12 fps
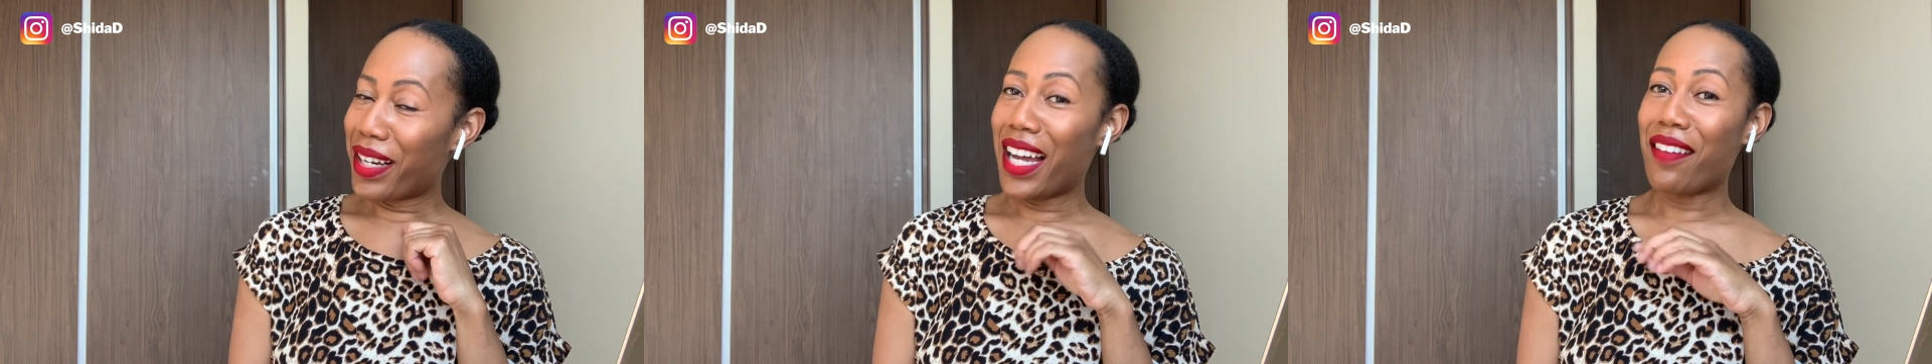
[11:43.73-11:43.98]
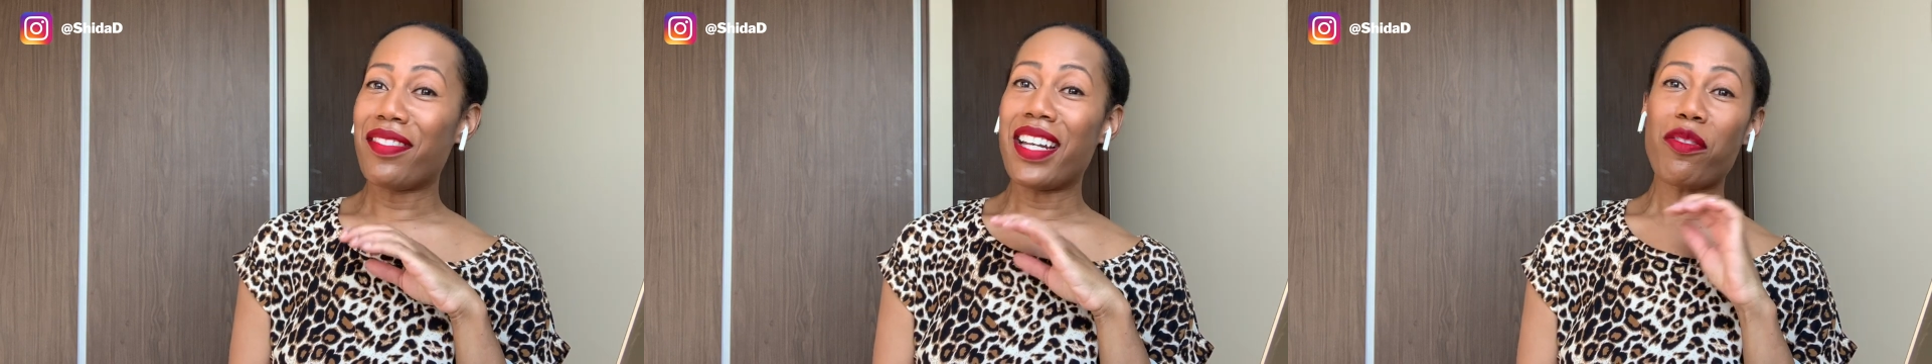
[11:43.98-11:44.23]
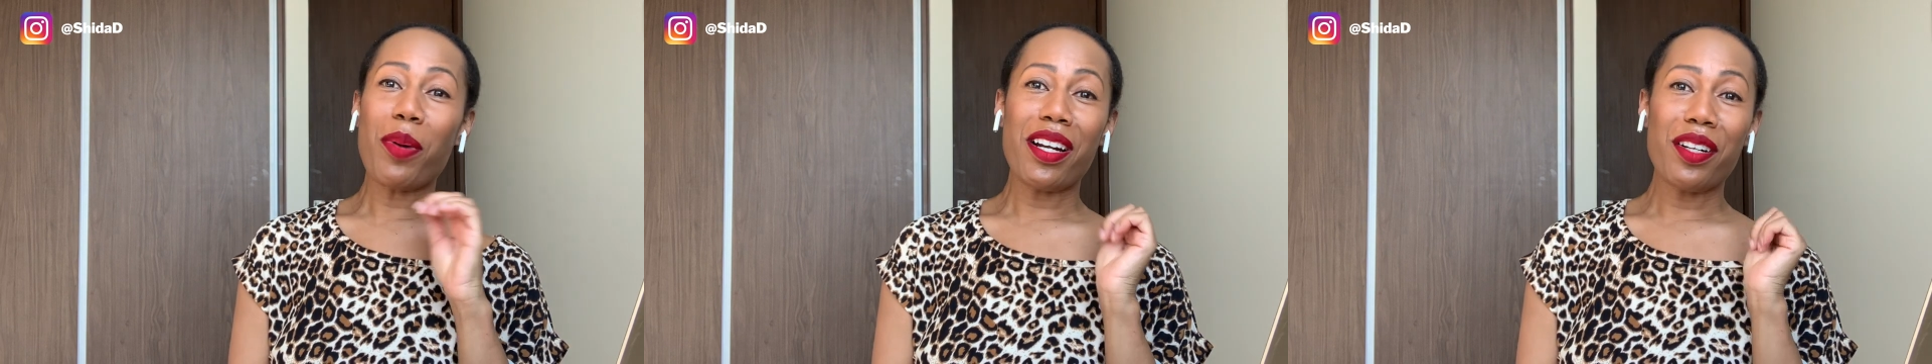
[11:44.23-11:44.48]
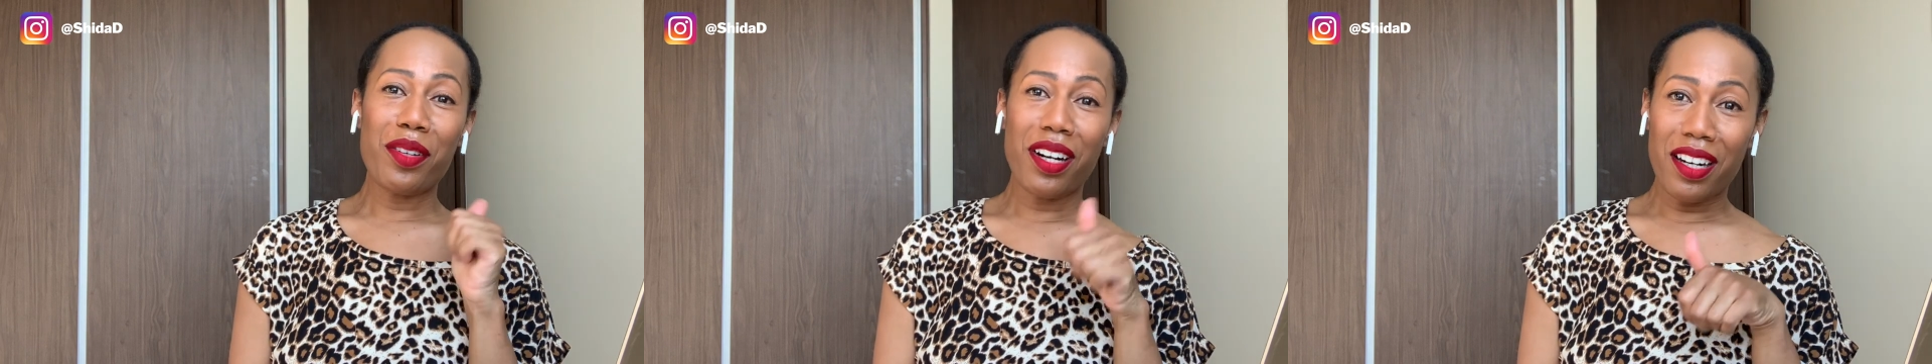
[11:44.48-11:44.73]
I have never bought a
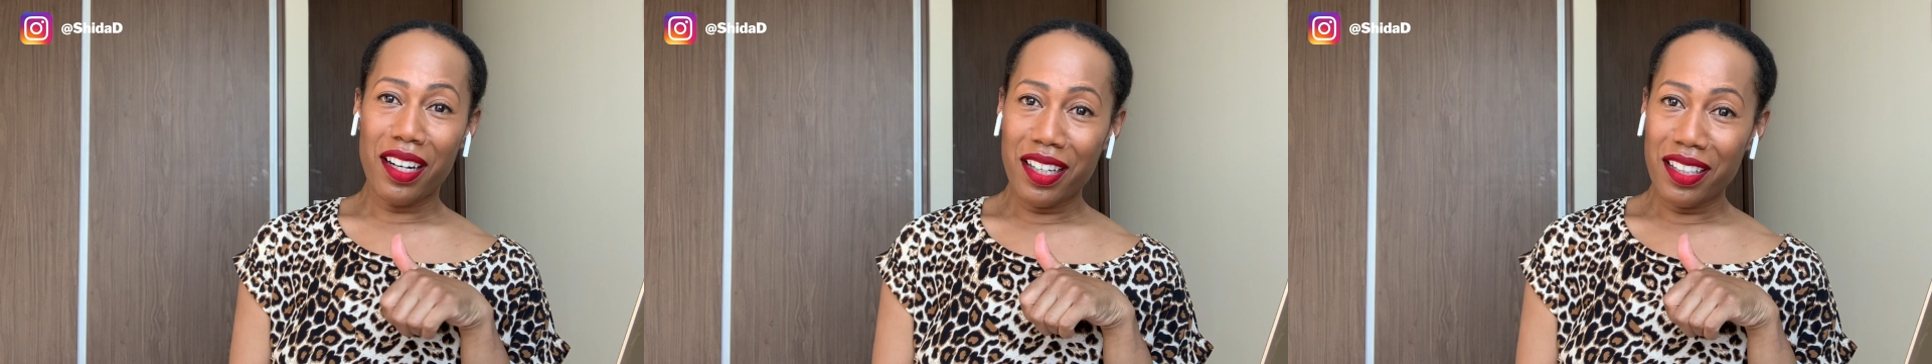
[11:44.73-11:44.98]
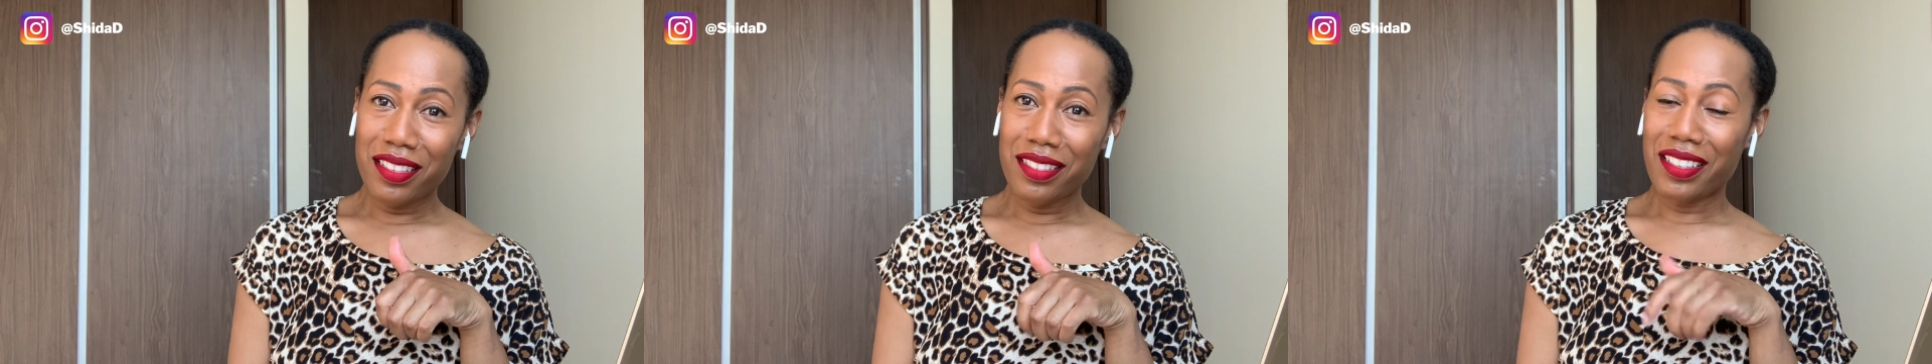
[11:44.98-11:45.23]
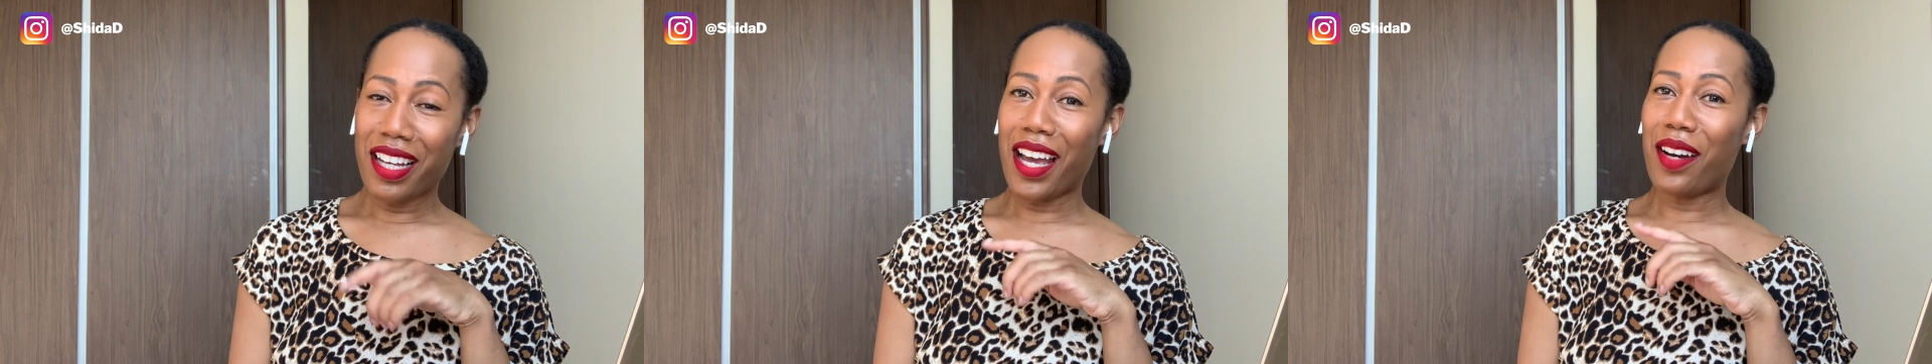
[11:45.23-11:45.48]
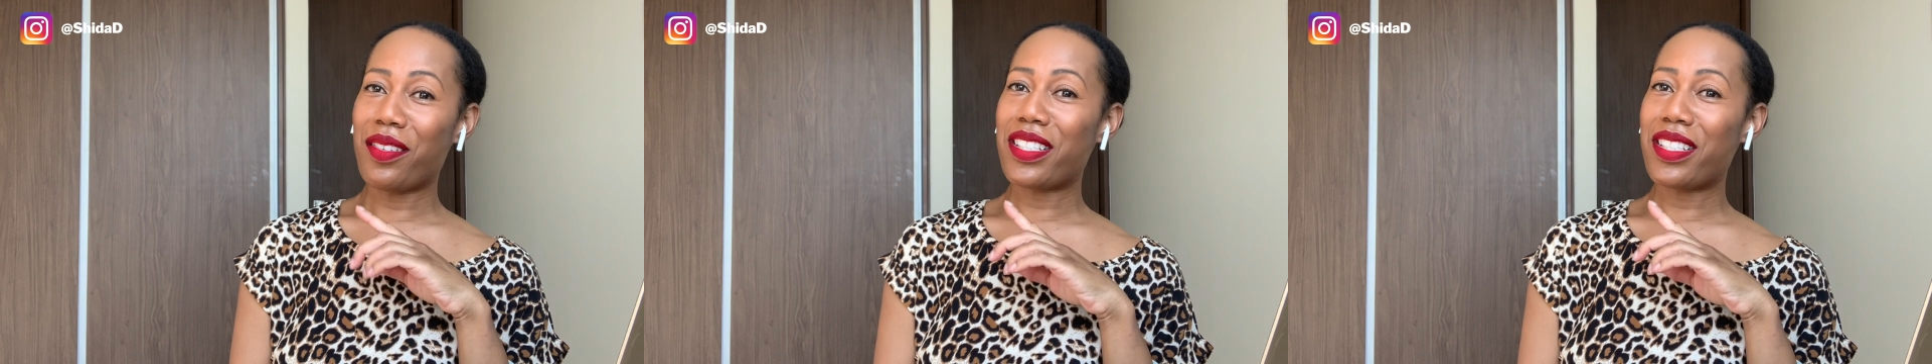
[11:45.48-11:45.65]
new car. I don't